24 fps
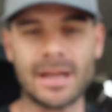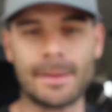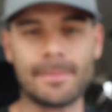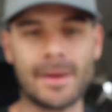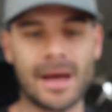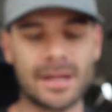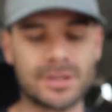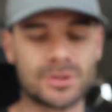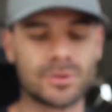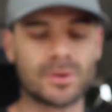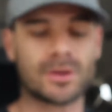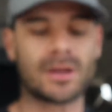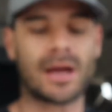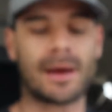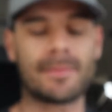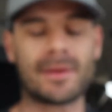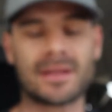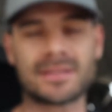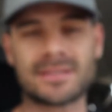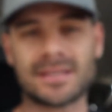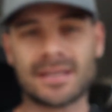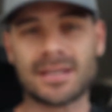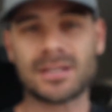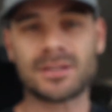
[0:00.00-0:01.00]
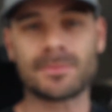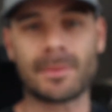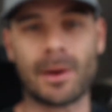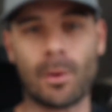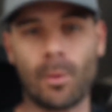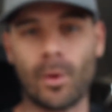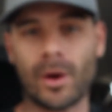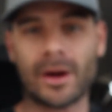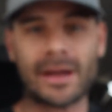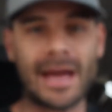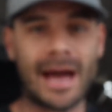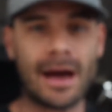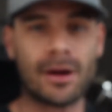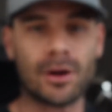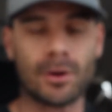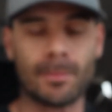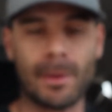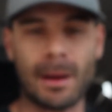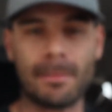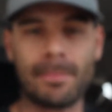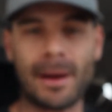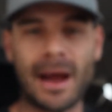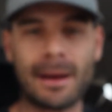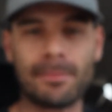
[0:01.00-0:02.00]
I'm not sticking to my workout or
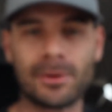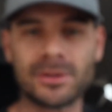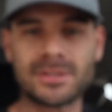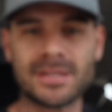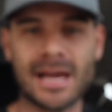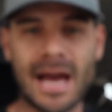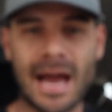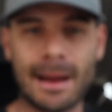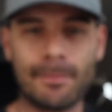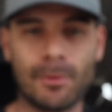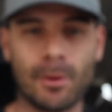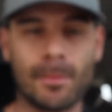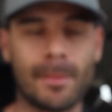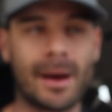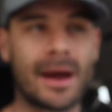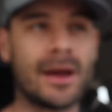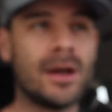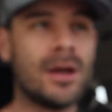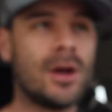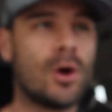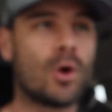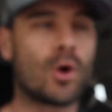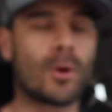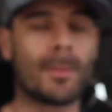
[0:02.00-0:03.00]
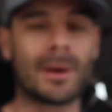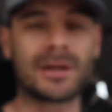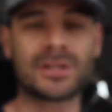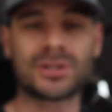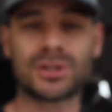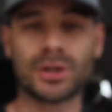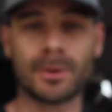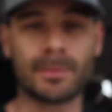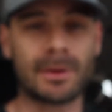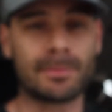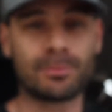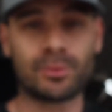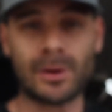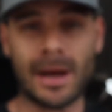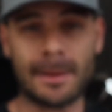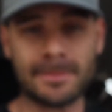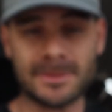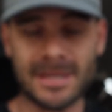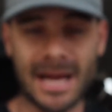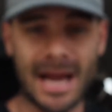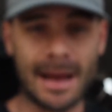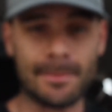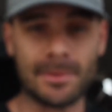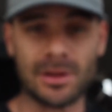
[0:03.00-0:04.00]
my Bible time or my sermon prep
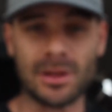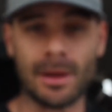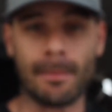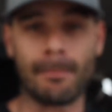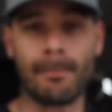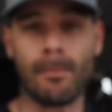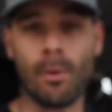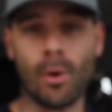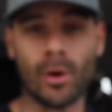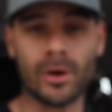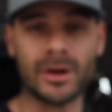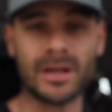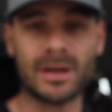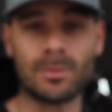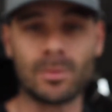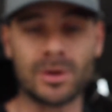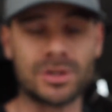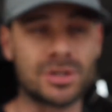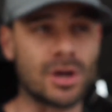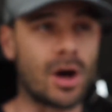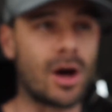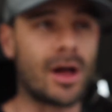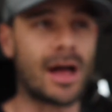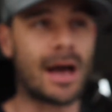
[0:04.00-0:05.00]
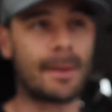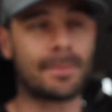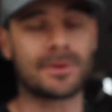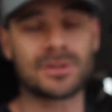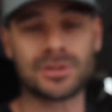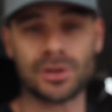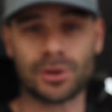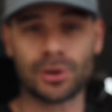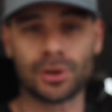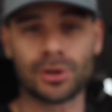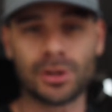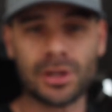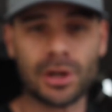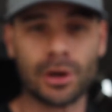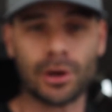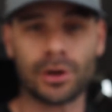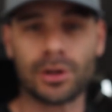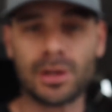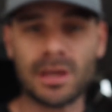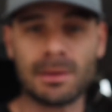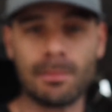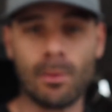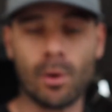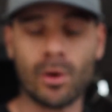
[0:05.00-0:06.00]
time in the morning, which all happens
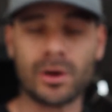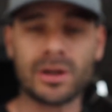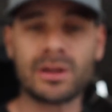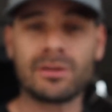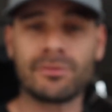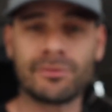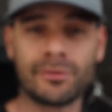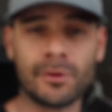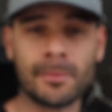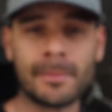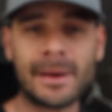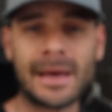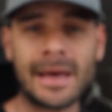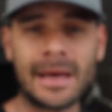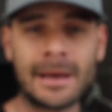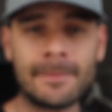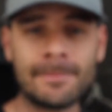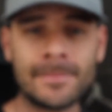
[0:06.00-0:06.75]
early morning for me.